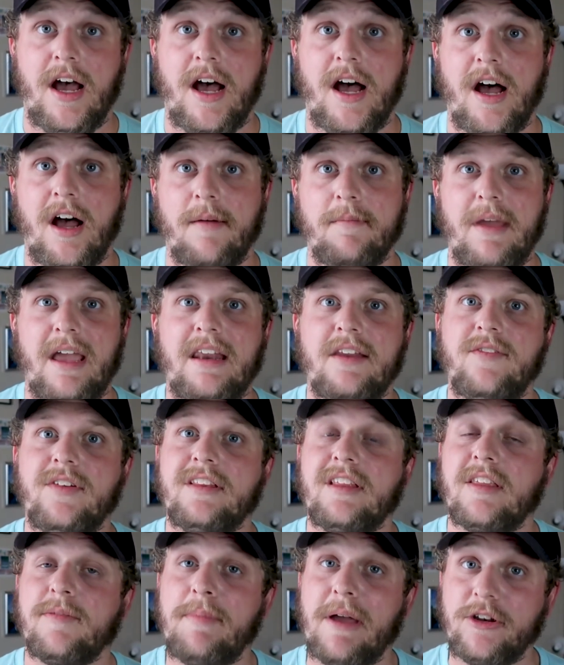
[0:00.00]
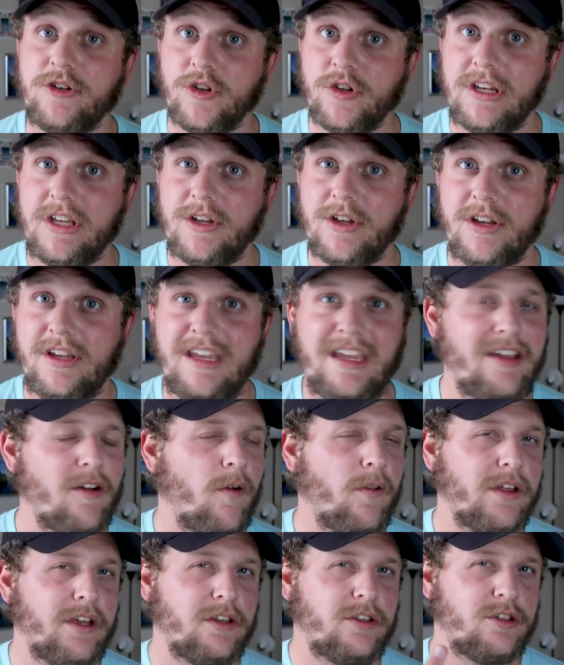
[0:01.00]
And if it's a specialty cookie,
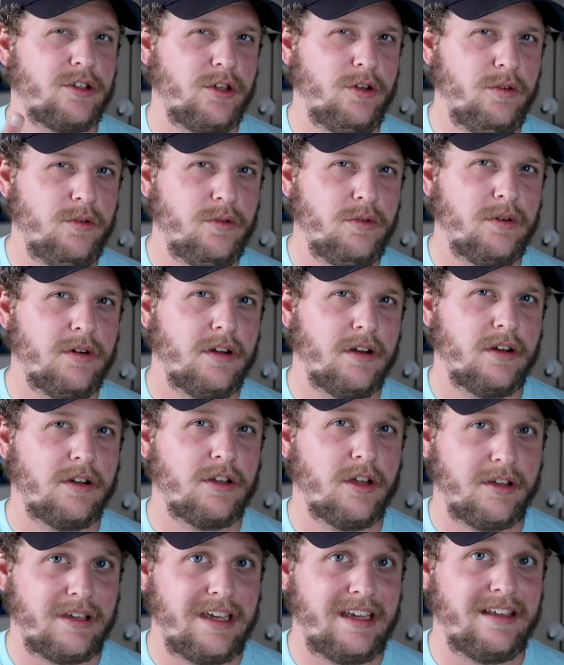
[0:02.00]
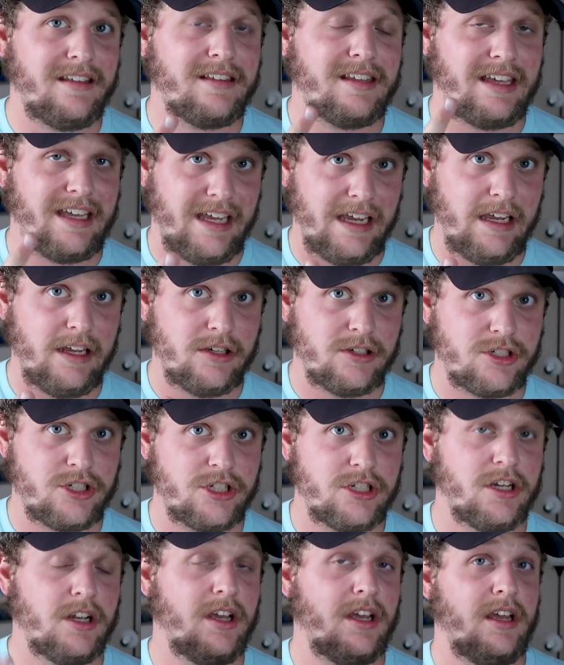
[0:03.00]
only 2 cookies
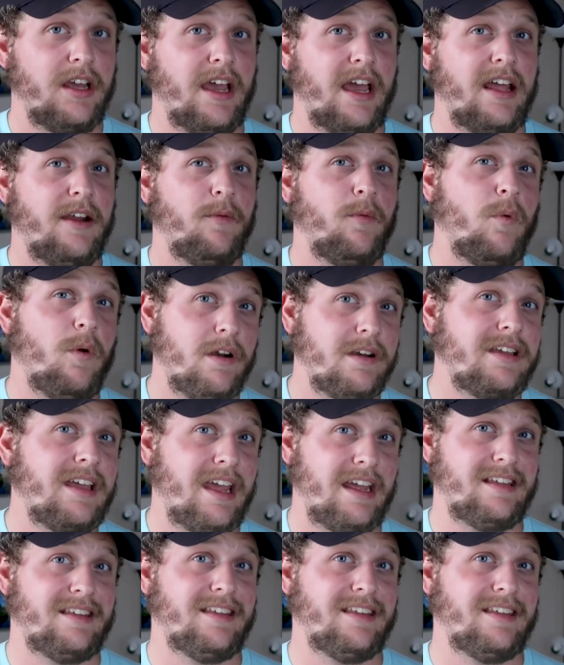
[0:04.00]
each and 1 cake